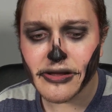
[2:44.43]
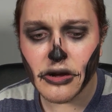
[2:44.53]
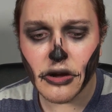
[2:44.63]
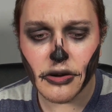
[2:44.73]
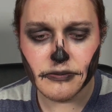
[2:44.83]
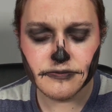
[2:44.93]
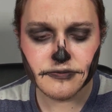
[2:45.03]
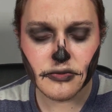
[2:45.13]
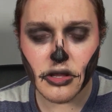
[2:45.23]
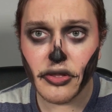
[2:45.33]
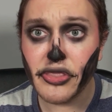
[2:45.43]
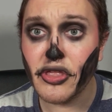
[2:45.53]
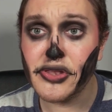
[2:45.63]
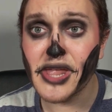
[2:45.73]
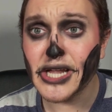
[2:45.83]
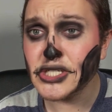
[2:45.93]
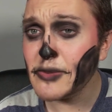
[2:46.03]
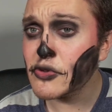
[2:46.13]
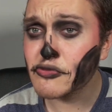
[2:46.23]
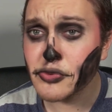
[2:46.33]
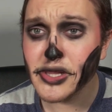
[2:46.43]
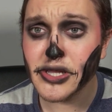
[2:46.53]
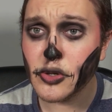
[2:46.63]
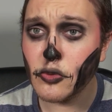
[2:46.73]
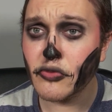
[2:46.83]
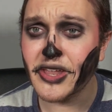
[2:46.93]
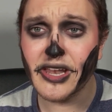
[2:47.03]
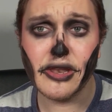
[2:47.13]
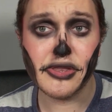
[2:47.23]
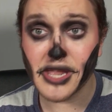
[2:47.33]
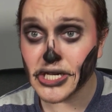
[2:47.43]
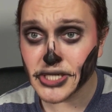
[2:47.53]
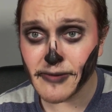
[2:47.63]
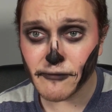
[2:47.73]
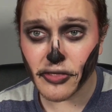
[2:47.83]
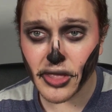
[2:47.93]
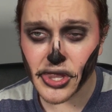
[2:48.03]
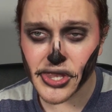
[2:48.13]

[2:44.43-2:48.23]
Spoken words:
the snatch game was really cool. They did a snatch game for this.